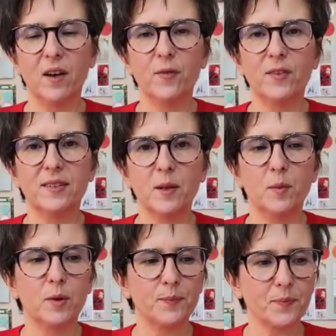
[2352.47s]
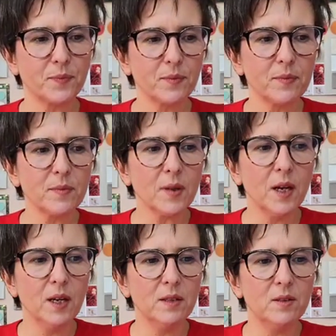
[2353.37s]
of December
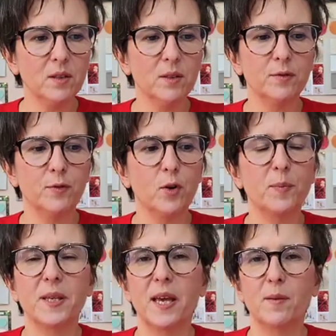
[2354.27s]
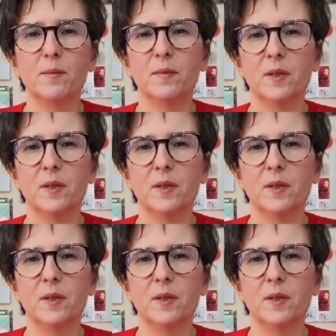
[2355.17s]
at 4 p.m.